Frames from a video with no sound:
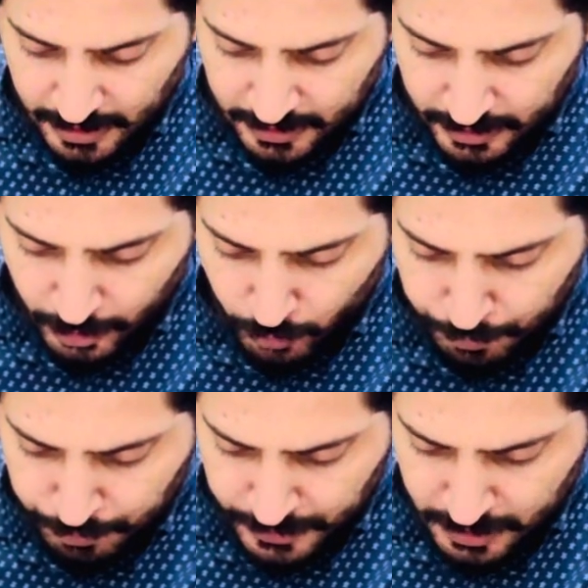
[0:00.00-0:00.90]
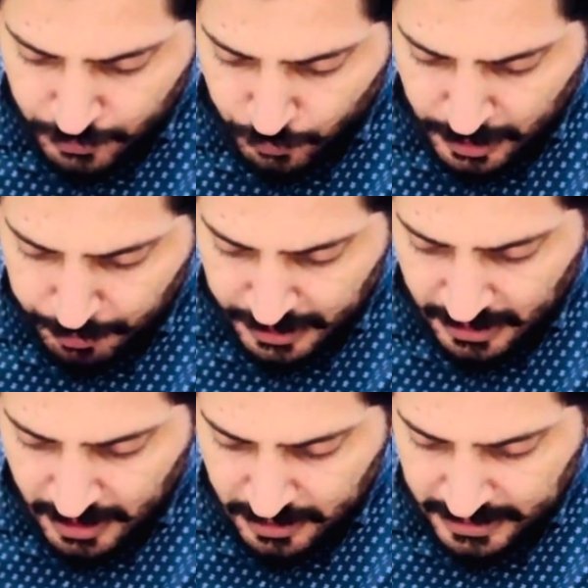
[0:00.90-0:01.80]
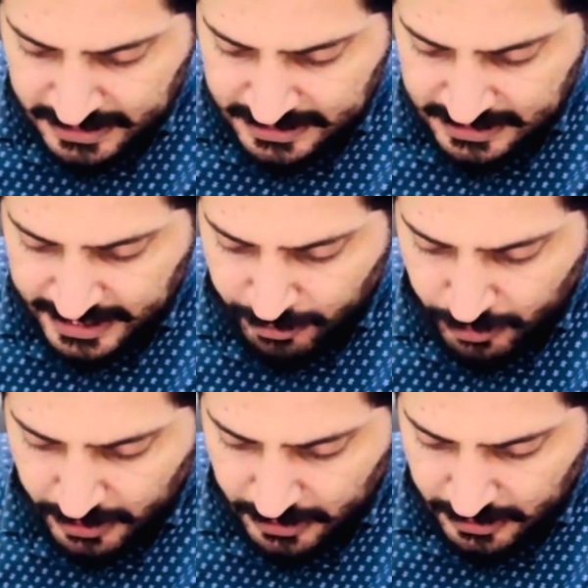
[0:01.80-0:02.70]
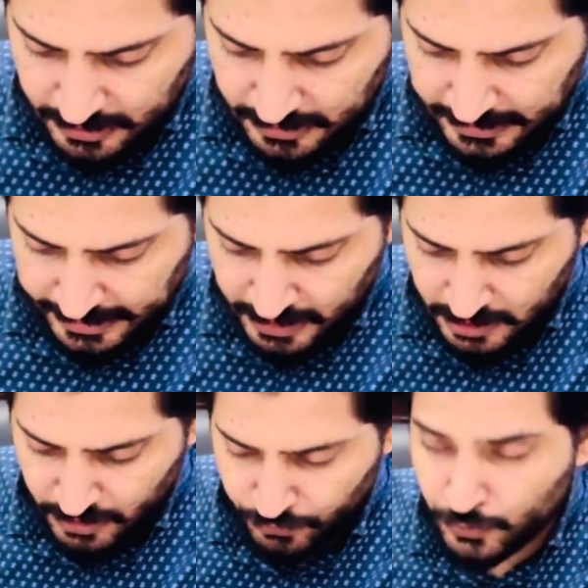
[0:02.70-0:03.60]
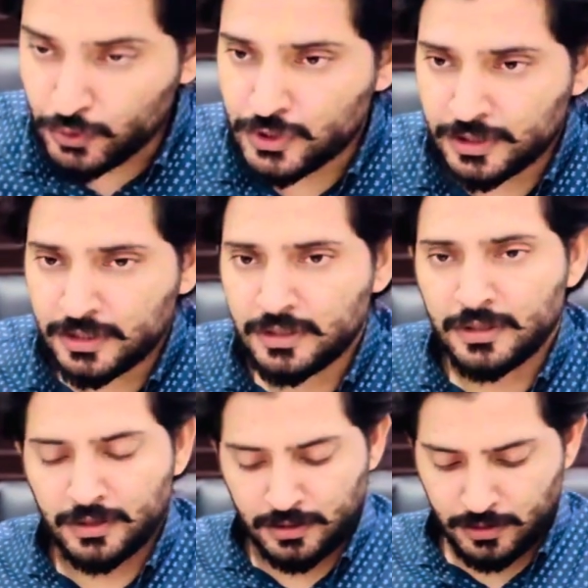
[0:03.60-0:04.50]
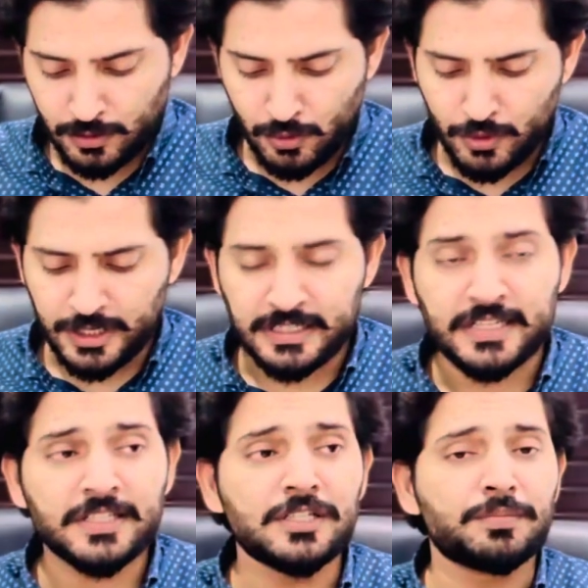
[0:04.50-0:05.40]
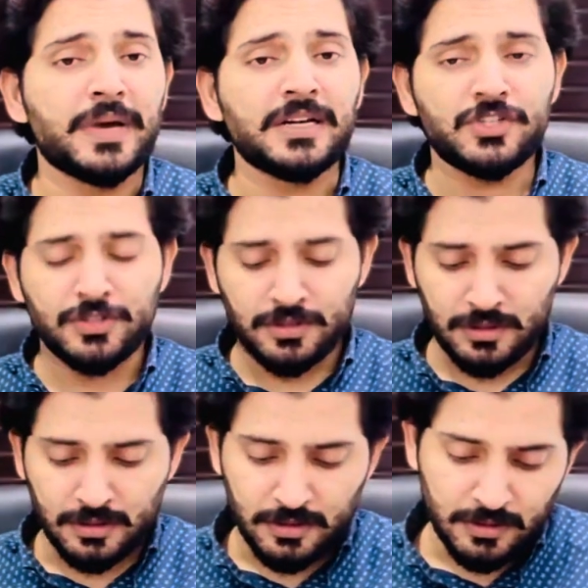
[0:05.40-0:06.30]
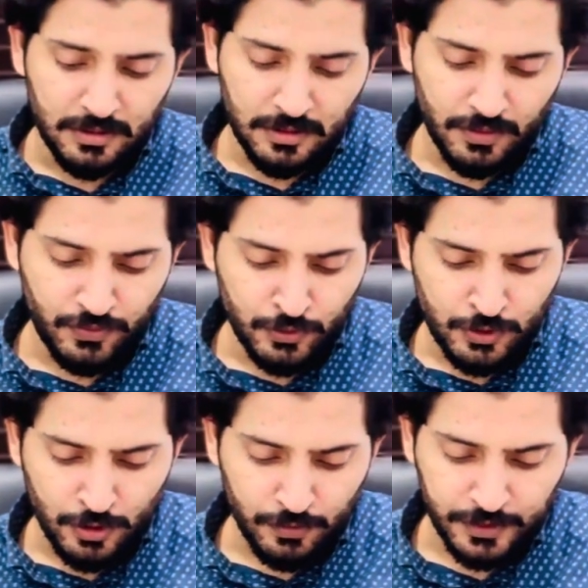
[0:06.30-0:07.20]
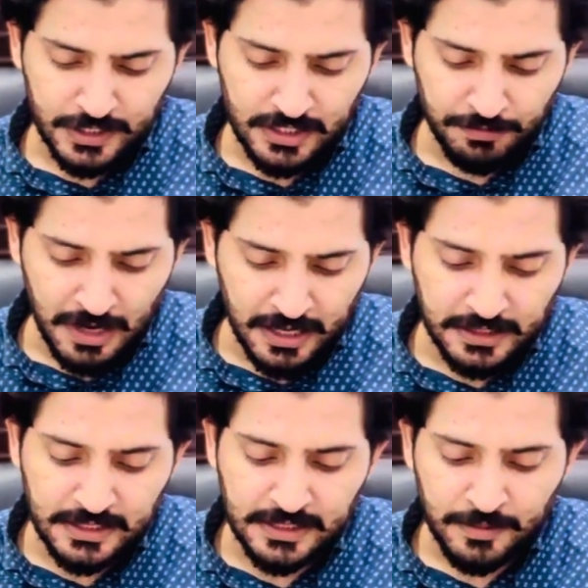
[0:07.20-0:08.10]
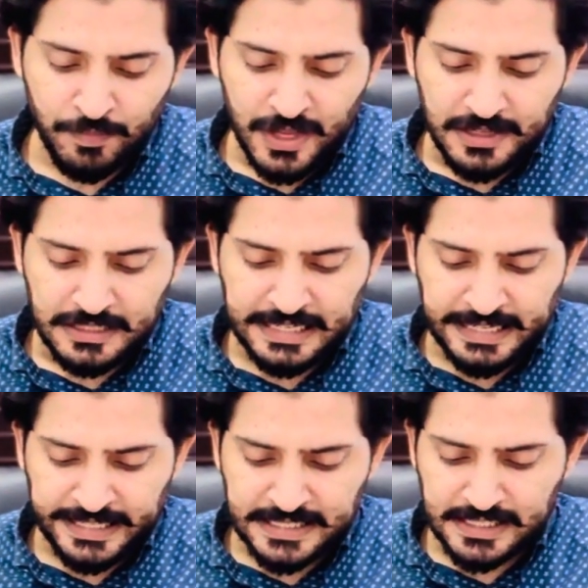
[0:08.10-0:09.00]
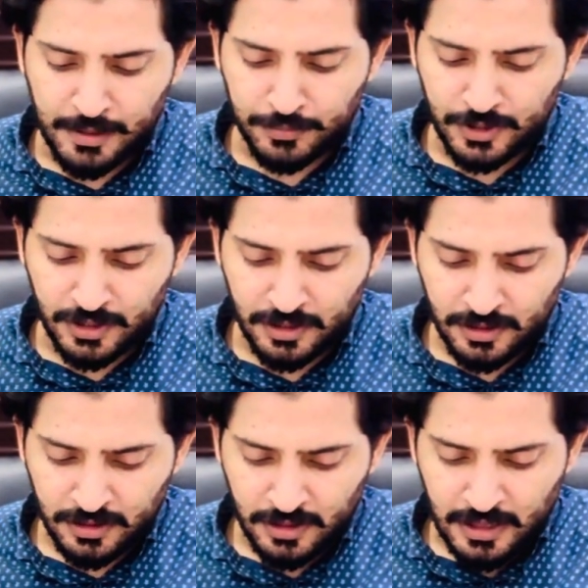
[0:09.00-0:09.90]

The equipment will be unnecessary in the future. No, he doesn't mention the future of this device. D is something.